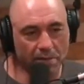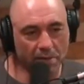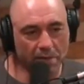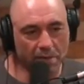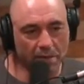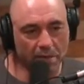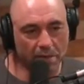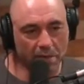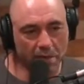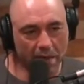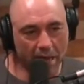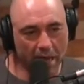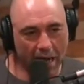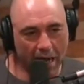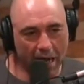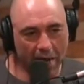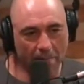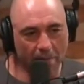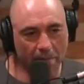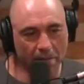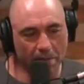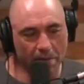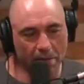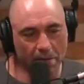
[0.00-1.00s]
I mean,
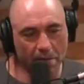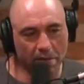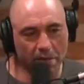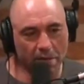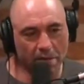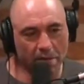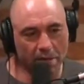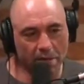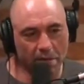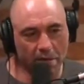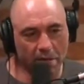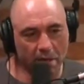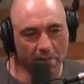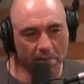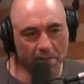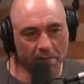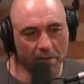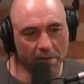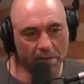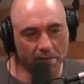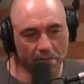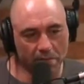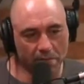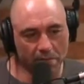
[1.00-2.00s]
Apple and all these other
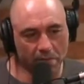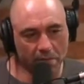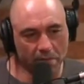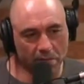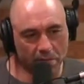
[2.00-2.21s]
companies are